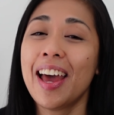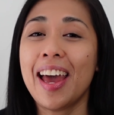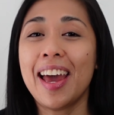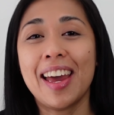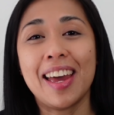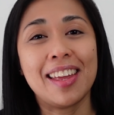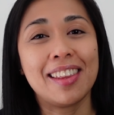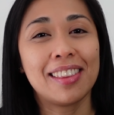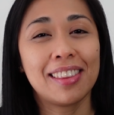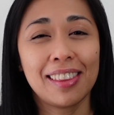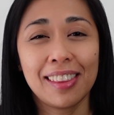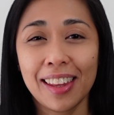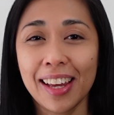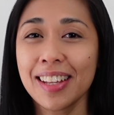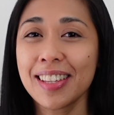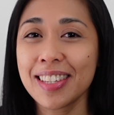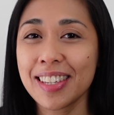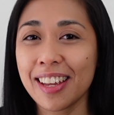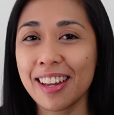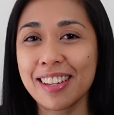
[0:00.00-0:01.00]
and
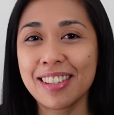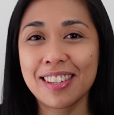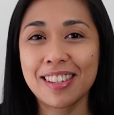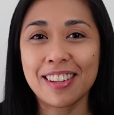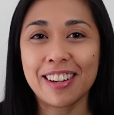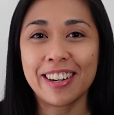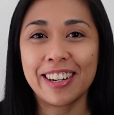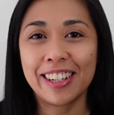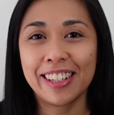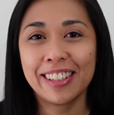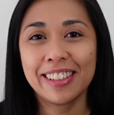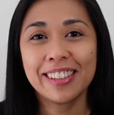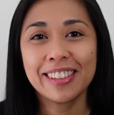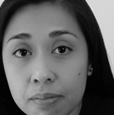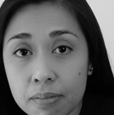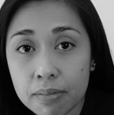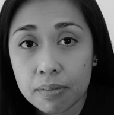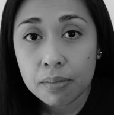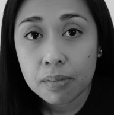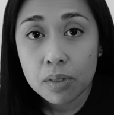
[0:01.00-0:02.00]
let's get started.
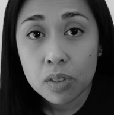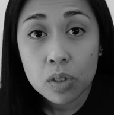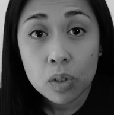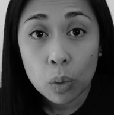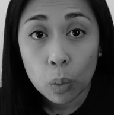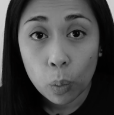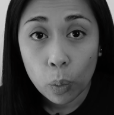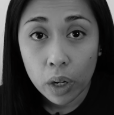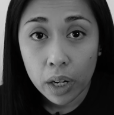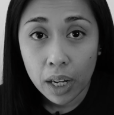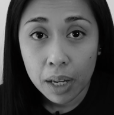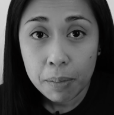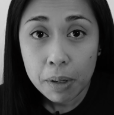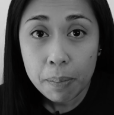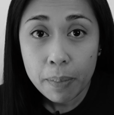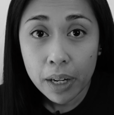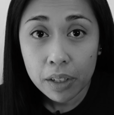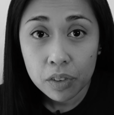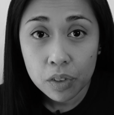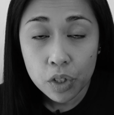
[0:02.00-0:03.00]
So what I'm
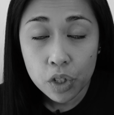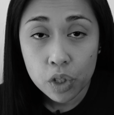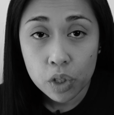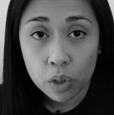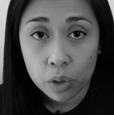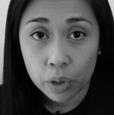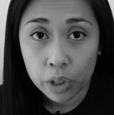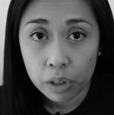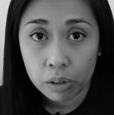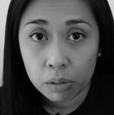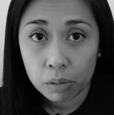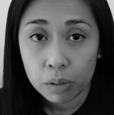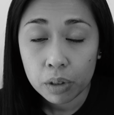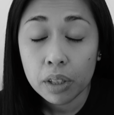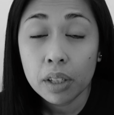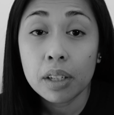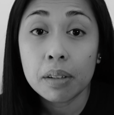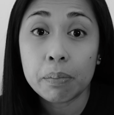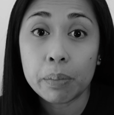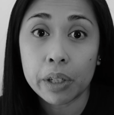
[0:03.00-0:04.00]
about to show you
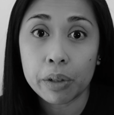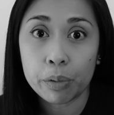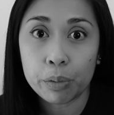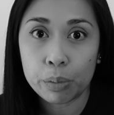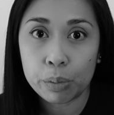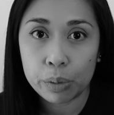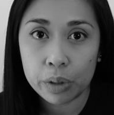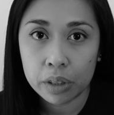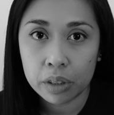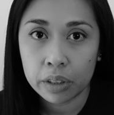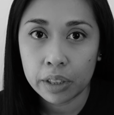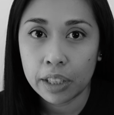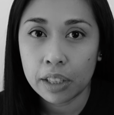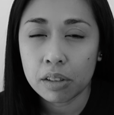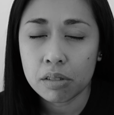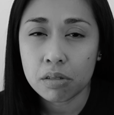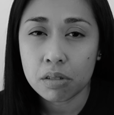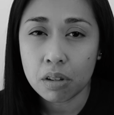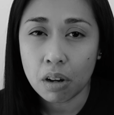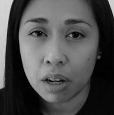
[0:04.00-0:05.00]
can be
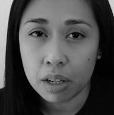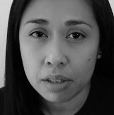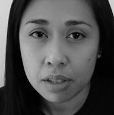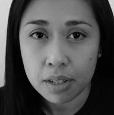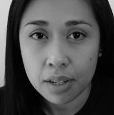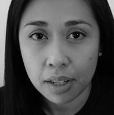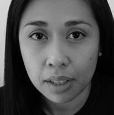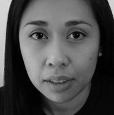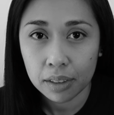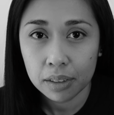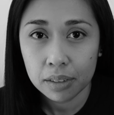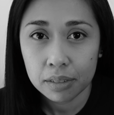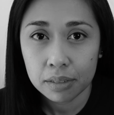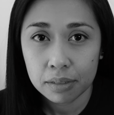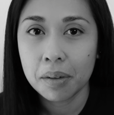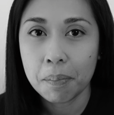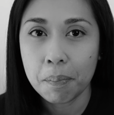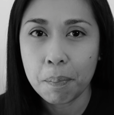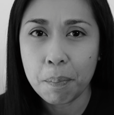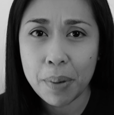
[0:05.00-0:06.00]
really daunting,
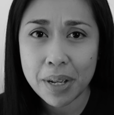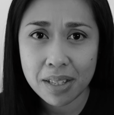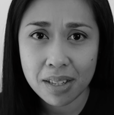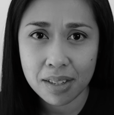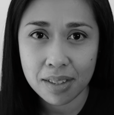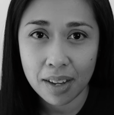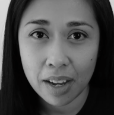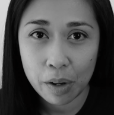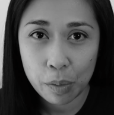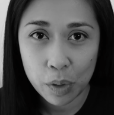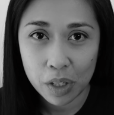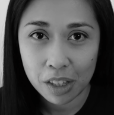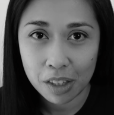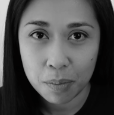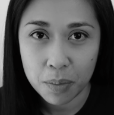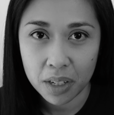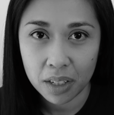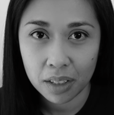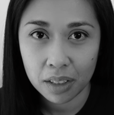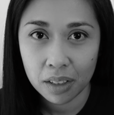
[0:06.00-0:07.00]
but stay with
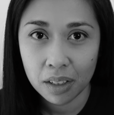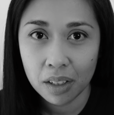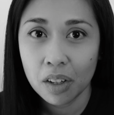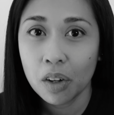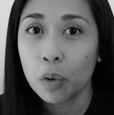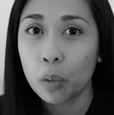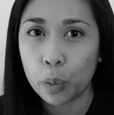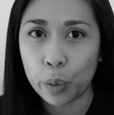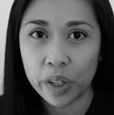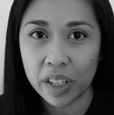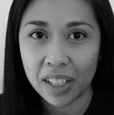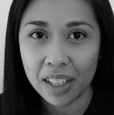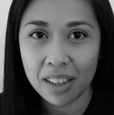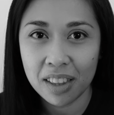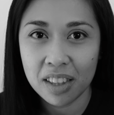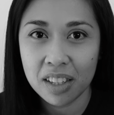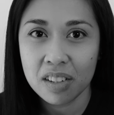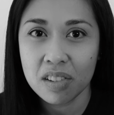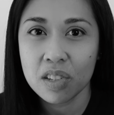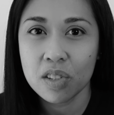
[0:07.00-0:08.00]
me. We're
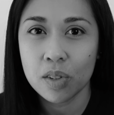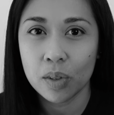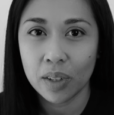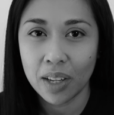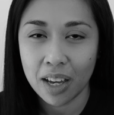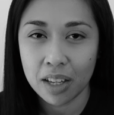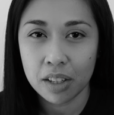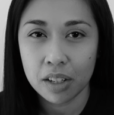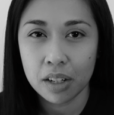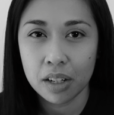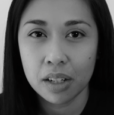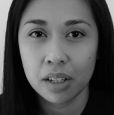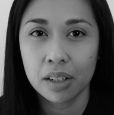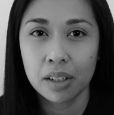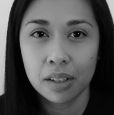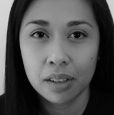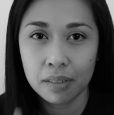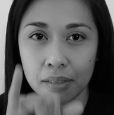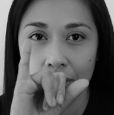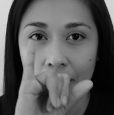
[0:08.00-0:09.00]
in this together.
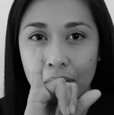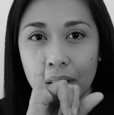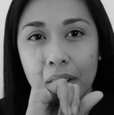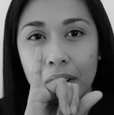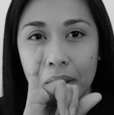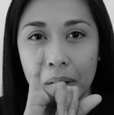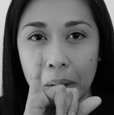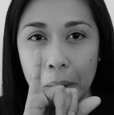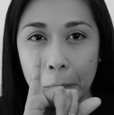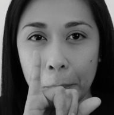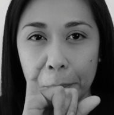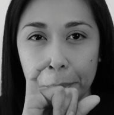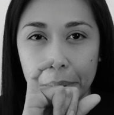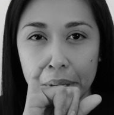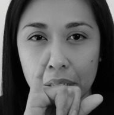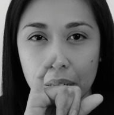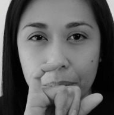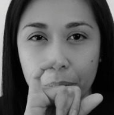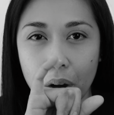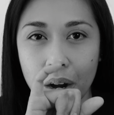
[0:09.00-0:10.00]

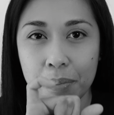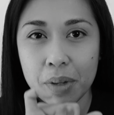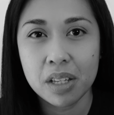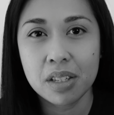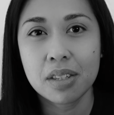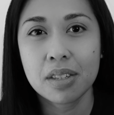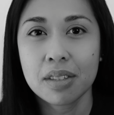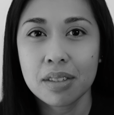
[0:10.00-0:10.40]
Pinky promise.